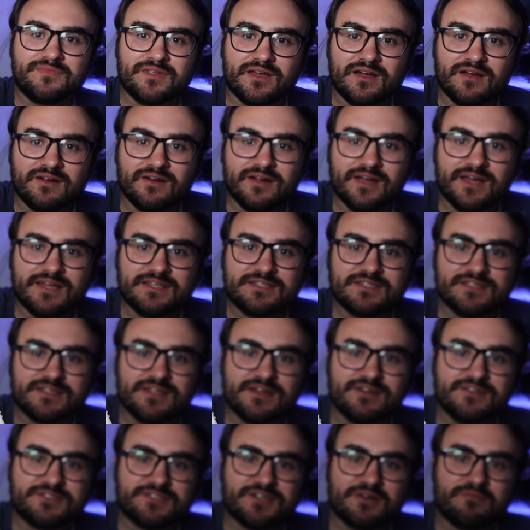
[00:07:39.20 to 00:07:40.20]
Alright, so
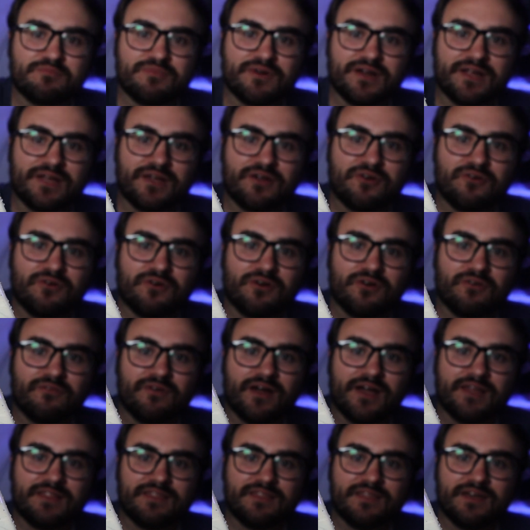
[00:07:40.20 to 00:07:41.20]
there's our brain coral
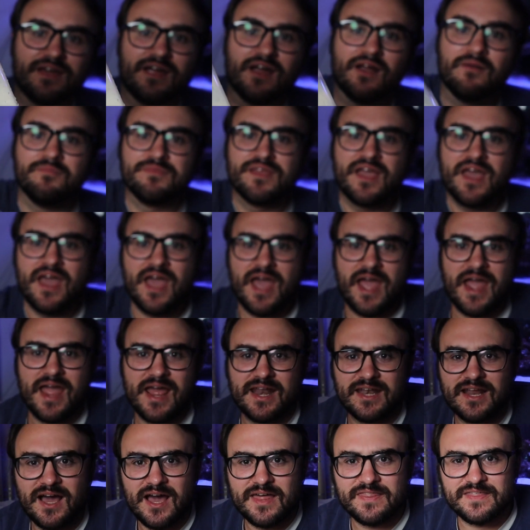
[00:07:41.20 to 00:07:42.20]
right there.
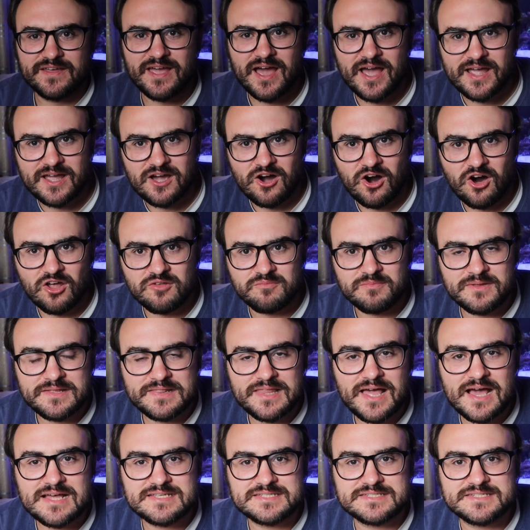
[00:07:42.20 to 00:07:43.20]
And the guy called me
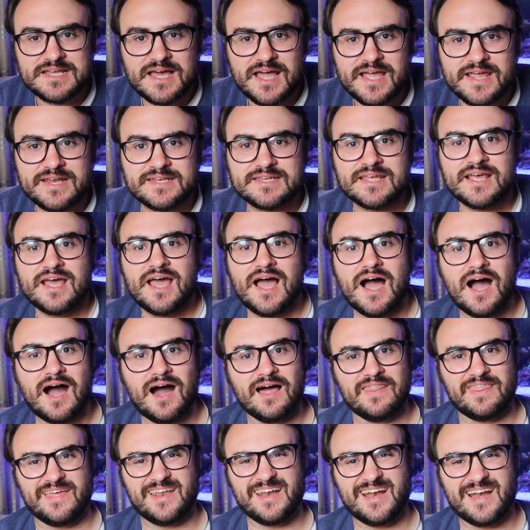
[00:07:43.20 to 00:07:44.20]
last night.
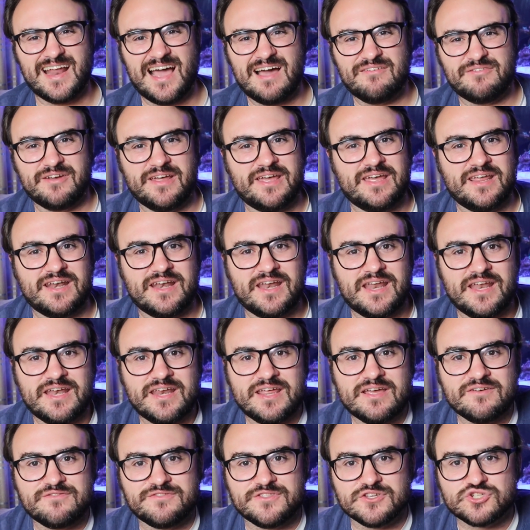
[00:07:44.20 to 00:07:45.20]
They didn't have
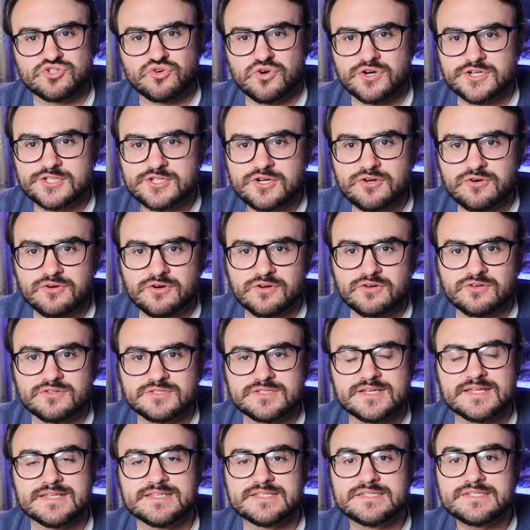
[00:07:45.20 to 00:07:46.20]
any of the torch
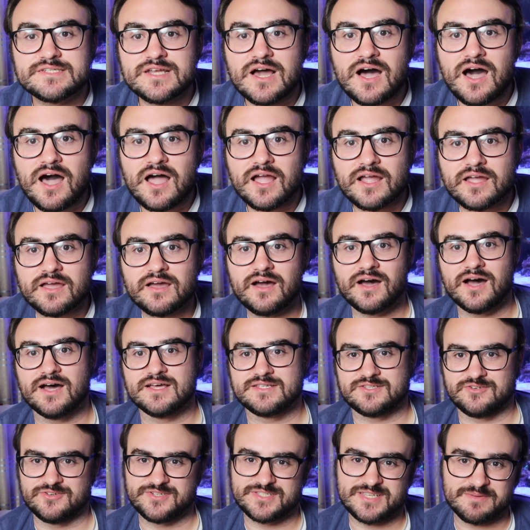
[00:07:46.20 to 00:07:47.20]
corals in stock,
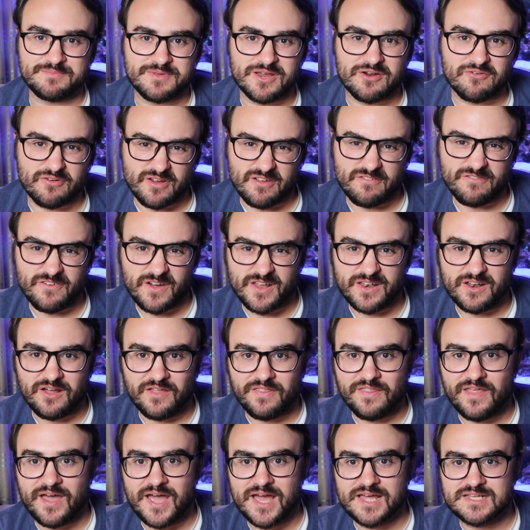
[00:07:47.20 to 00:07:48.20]
so he sent me a refund
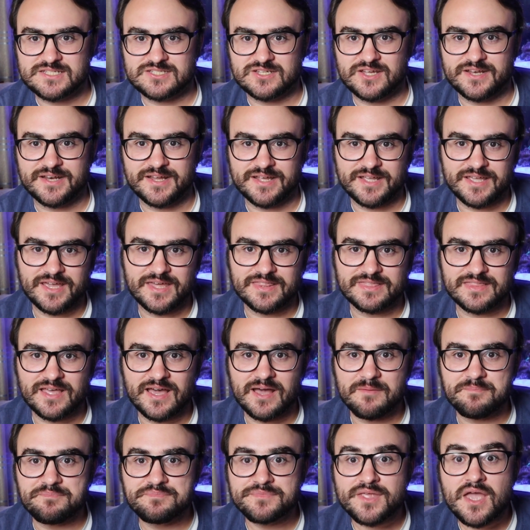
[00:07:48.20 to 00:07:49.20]
on that, so I didn't get
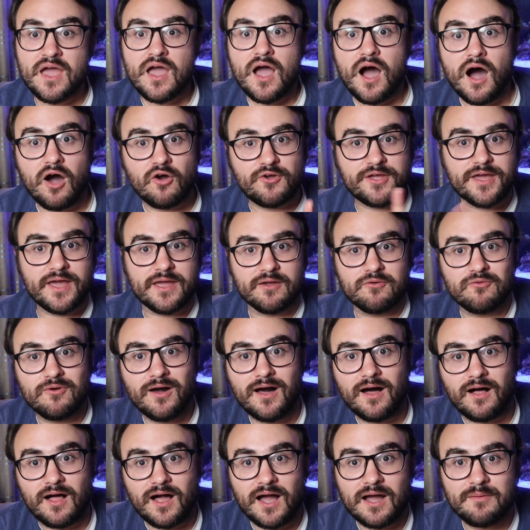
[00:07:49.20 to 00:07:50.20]
that. Okay,
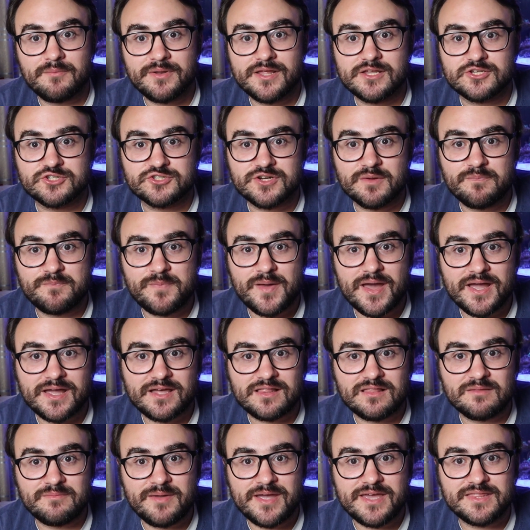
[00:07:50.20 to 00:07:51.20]
well, I'm going to drip
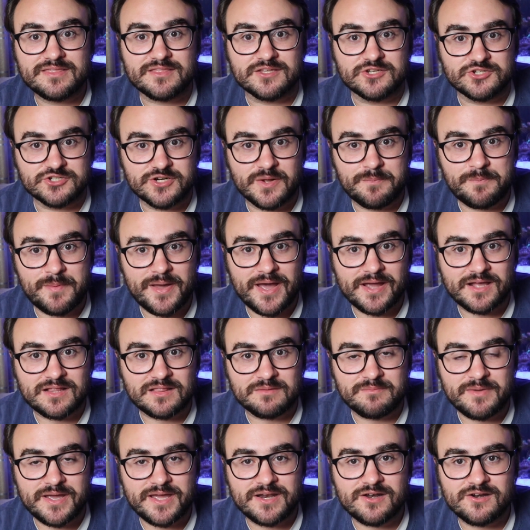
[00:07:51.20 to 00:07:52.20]
acclimate the drip
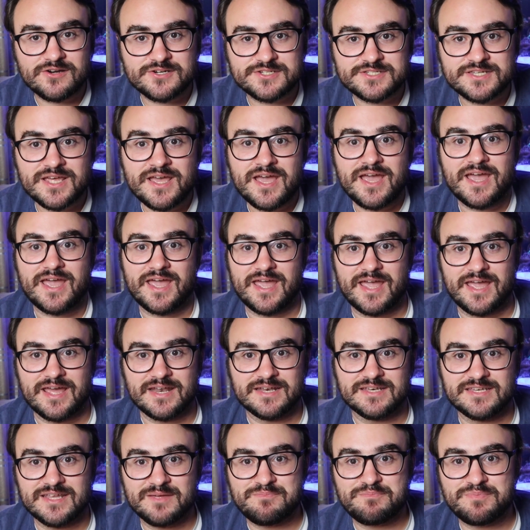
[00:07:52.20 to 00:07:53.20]
acclimators
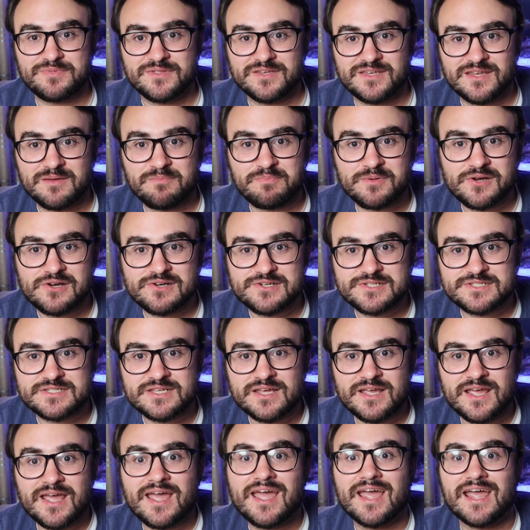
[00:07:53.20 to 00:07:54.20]
and dip the
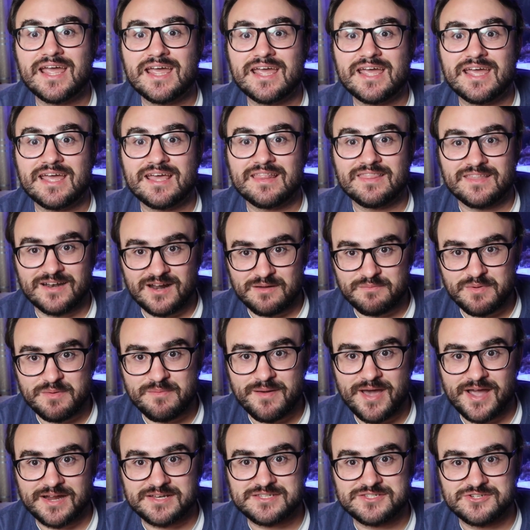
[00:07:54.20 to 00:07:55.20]
dippers, and then I'll be
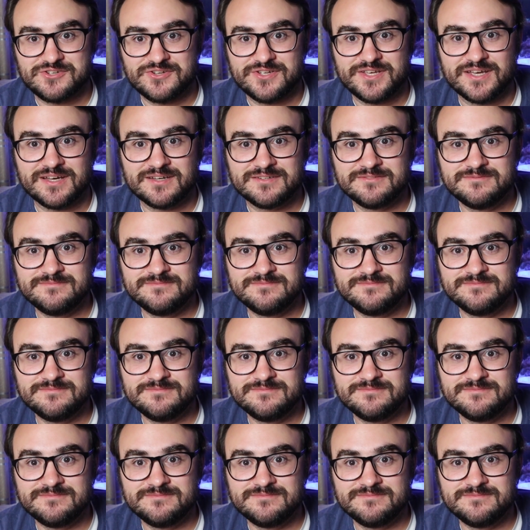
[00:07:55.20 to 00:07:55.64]
back to you.